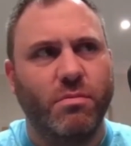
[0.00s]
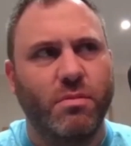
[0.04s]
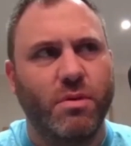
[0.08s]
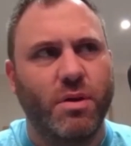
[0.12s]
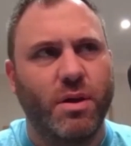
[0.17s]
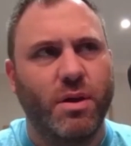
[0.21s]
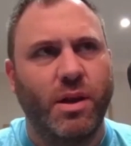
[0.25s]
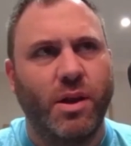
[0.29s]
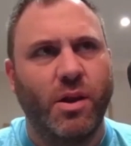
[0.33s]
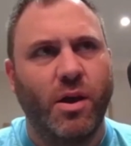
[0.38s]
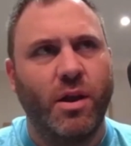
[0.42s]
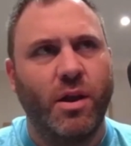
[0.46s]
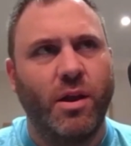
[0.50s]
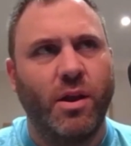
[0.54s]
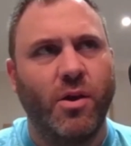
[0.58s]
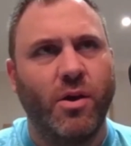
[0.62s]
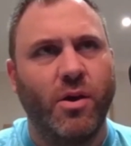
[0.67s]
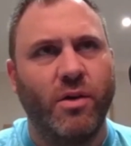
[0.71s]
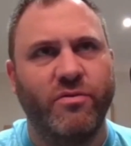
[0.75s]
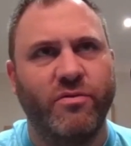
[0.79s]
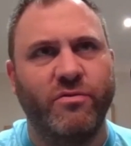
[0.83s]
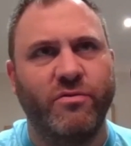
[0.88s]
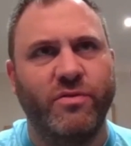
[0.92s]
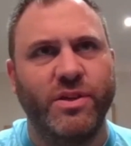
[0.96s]
a
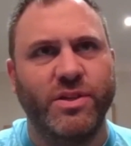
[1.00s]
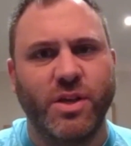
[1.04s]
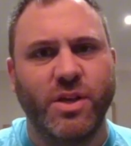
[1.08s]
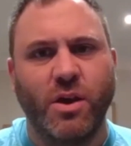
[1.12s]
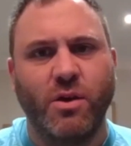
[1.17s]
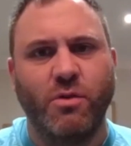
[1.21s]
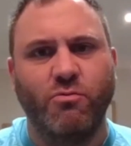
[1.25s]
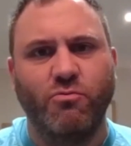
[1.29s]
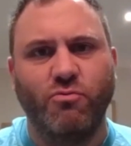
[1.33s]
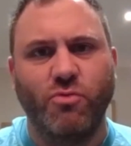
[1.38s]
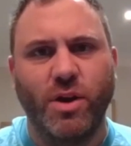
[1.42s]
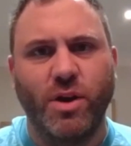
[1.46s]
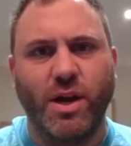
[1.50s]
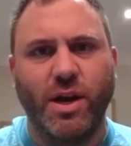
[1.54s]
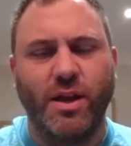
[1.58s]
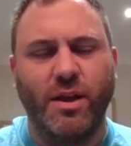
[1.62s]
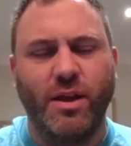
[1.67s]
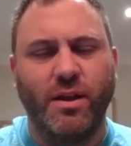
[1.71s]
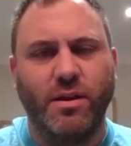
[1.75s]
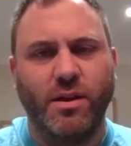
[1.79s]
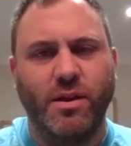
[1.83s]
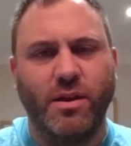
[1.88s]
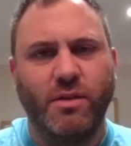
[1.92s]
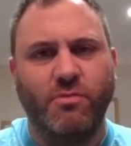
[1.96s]
life of its own, really,
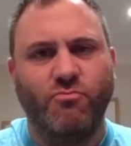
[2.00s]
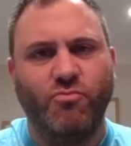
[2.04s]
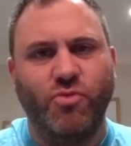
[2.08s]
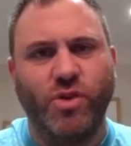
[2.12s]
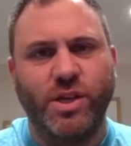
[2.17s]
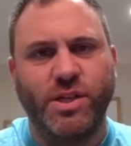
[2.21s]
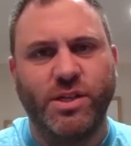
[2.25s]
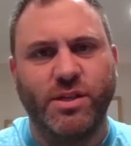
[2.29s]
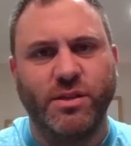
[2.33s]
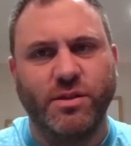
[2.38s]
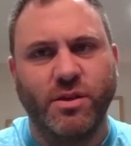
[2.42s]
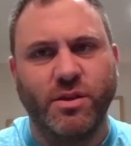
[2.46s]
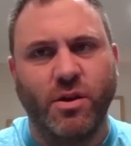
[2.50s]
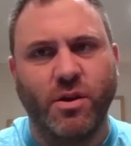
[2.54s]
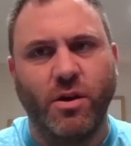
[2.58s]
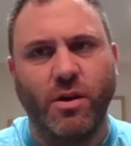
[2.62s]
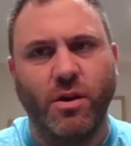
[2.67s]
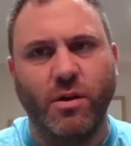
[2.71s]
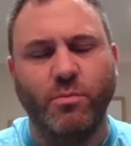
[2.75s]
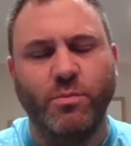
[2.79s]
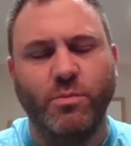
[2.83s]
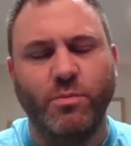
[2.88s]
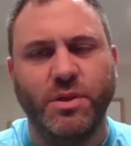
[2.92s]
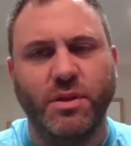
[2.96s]
in recent
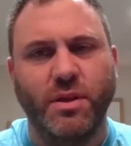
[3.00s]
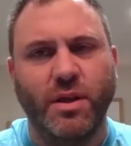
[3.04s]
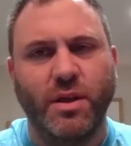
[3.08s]
times.